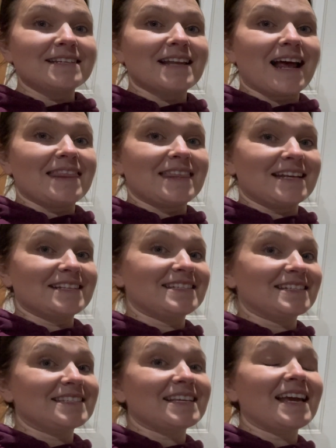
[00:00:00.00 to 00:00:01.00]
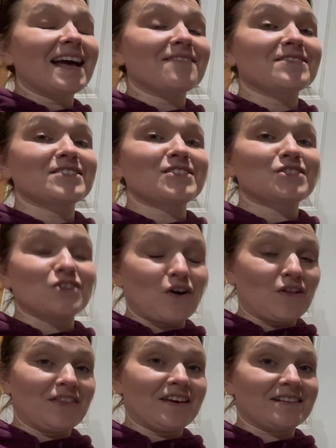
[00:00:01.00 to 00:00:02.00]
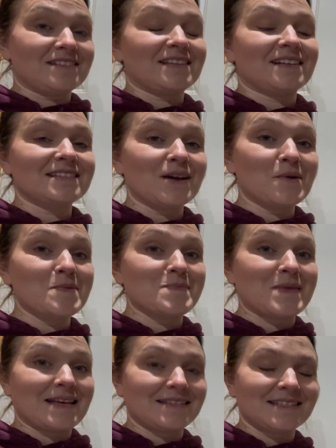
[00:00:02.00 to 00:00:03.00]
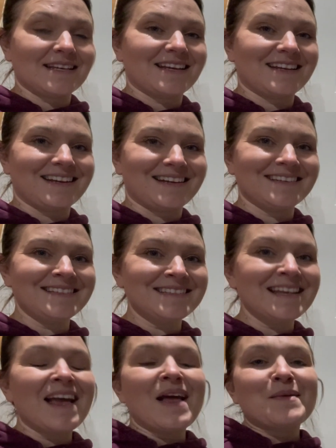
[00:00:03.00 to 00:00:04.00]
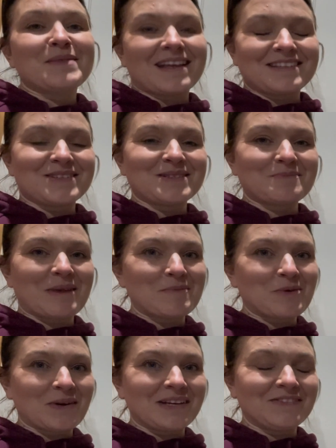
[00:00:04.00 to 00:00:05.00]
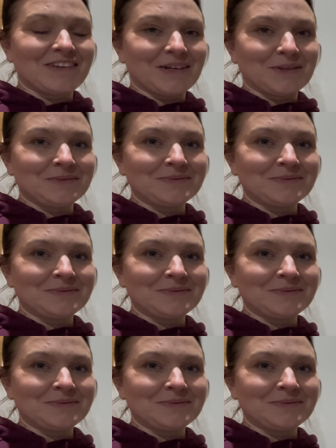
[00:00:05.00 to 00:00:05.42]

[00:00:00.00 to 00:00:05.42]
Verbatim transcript: I think, since I have installed this. That's how amazing it is. That's just my point of view.